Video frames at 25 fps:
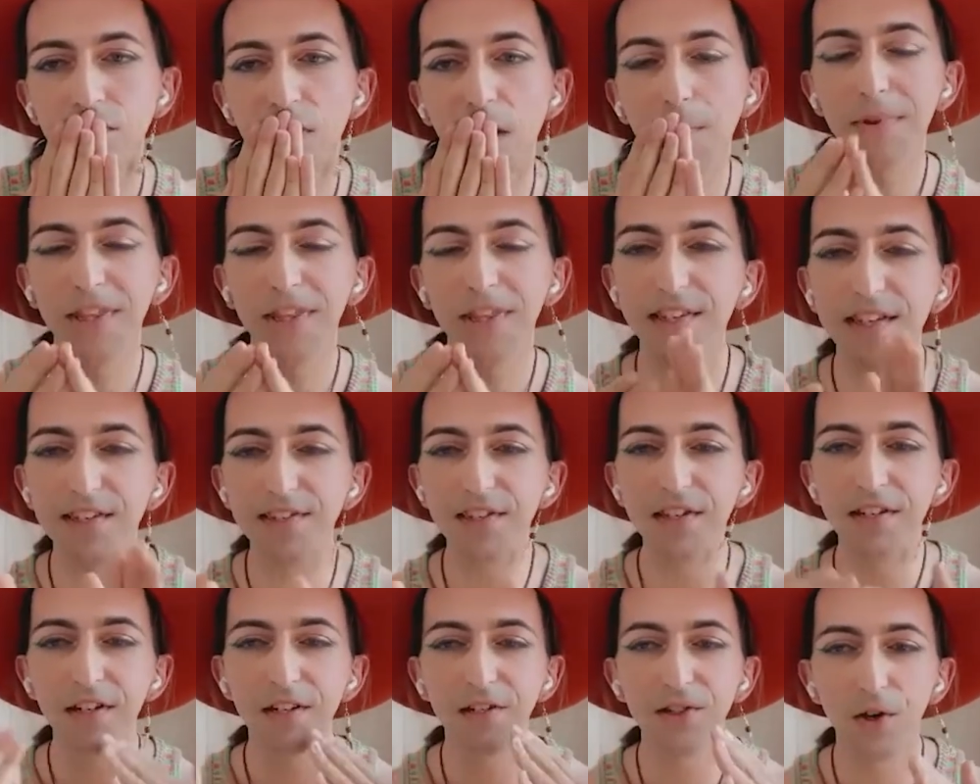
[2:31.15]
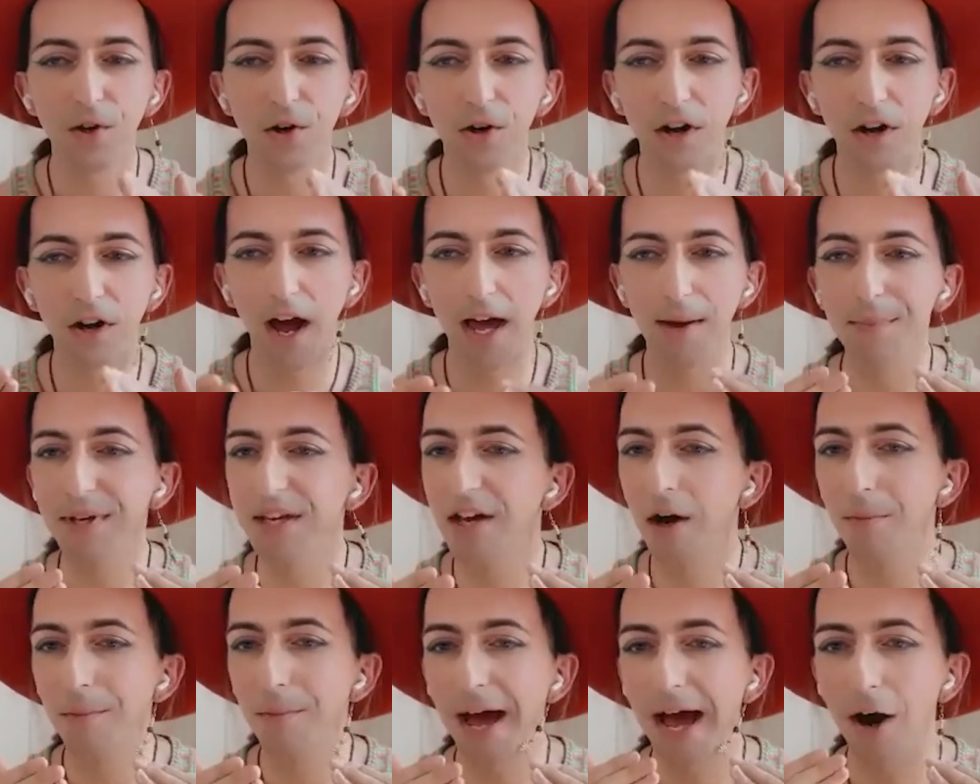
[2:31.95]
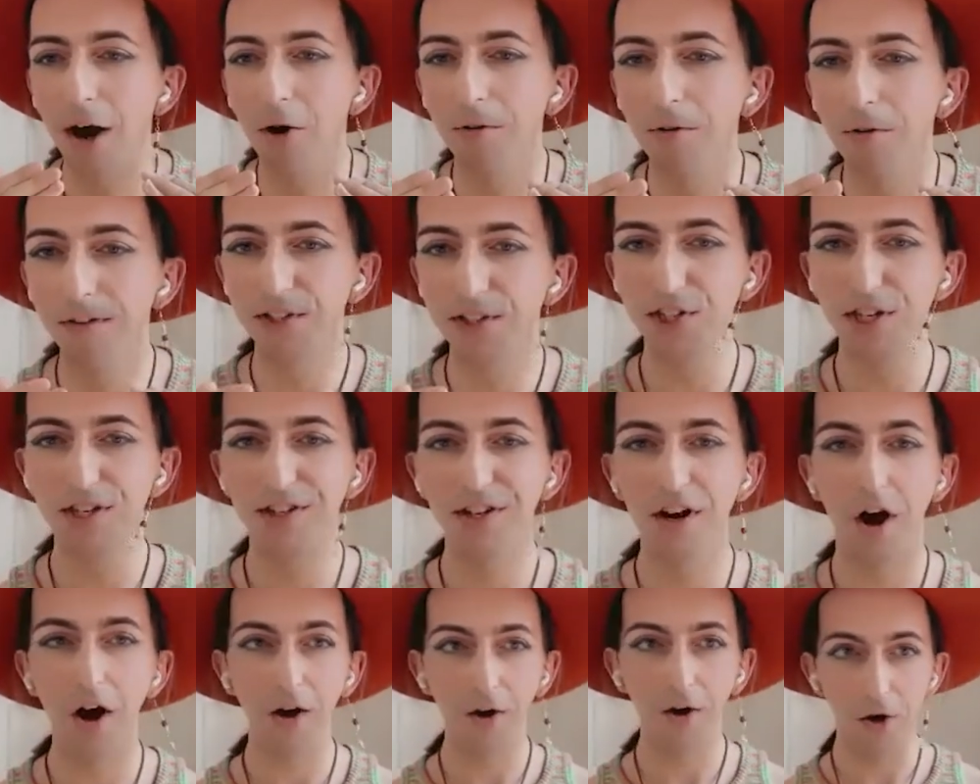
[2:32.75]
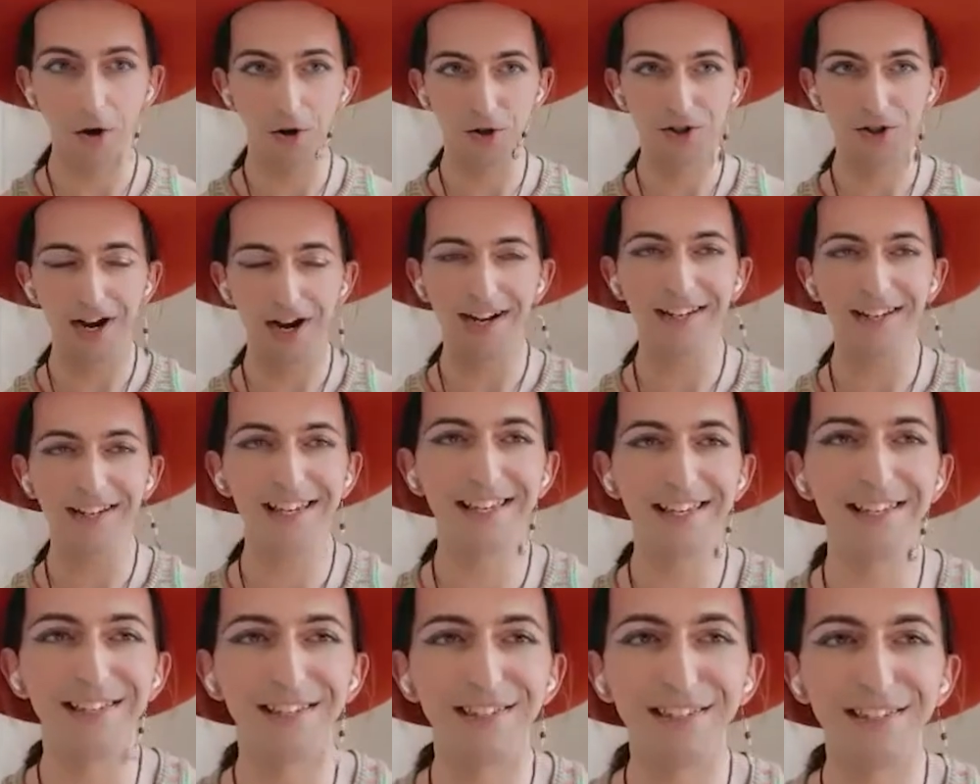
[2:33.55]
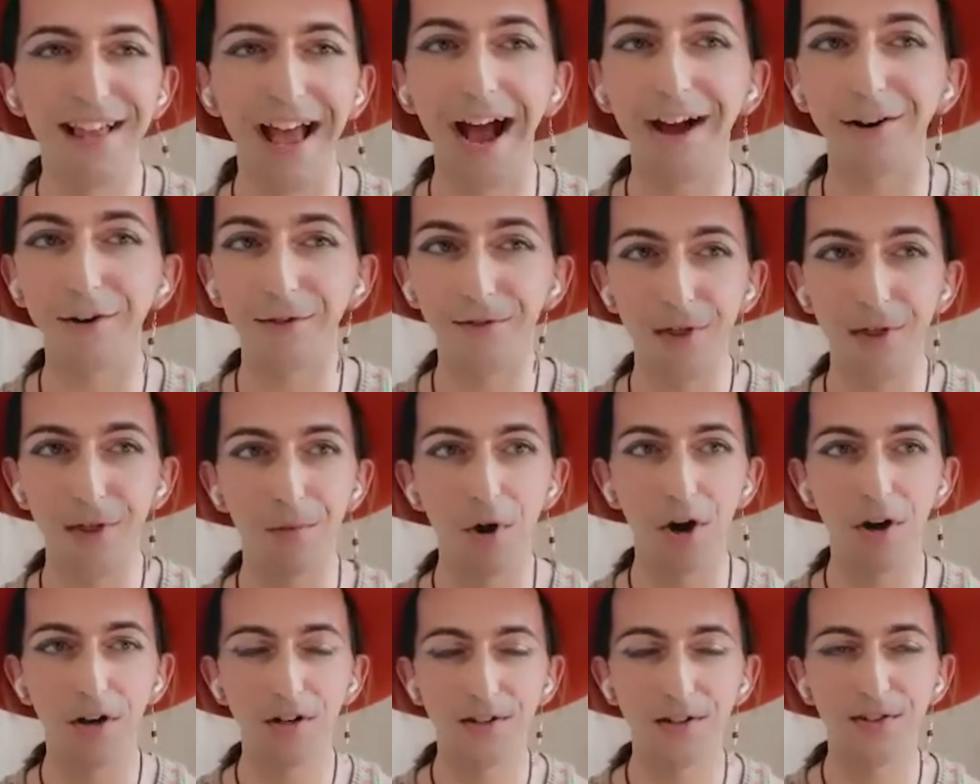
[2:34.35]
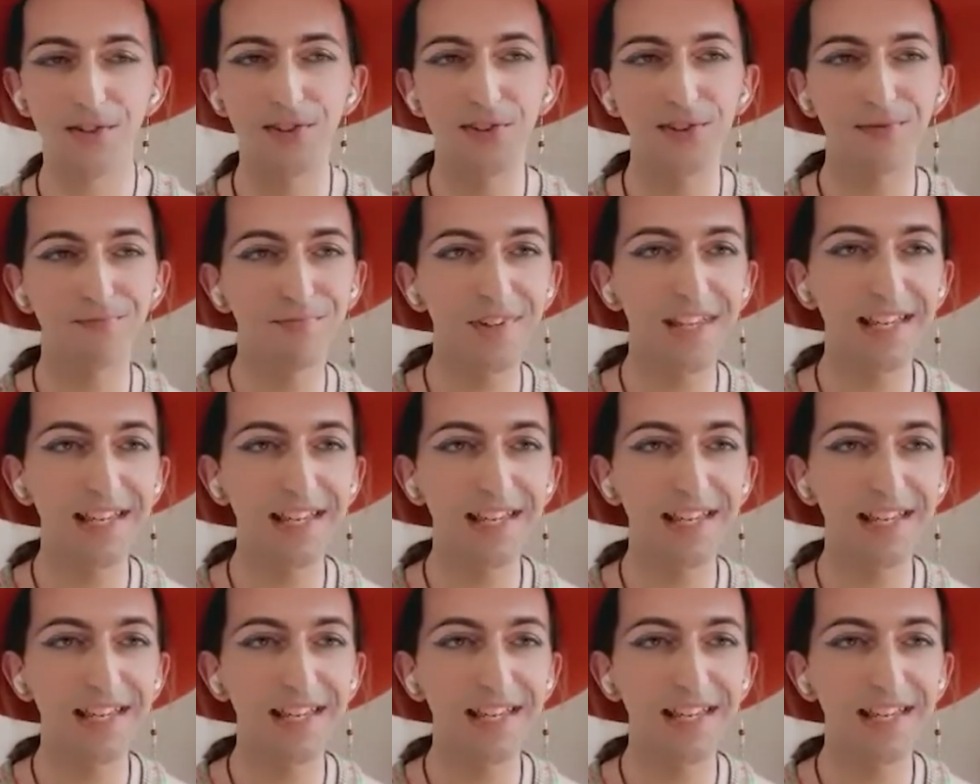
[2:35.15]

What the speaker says: This isn't a talk hyping up how efficient our contract is out of the box.